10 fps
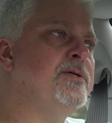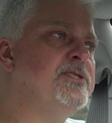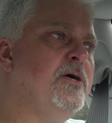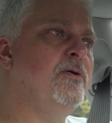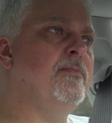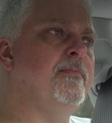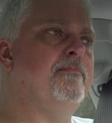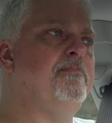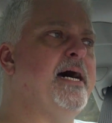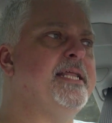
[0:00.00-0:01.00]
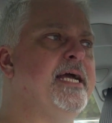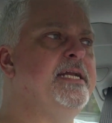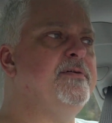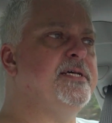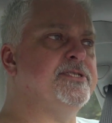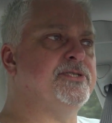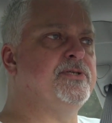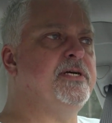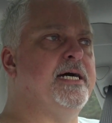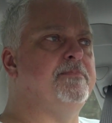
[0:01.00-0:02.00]
So by the end of this
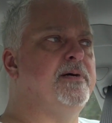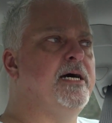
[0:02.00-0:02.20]
trip,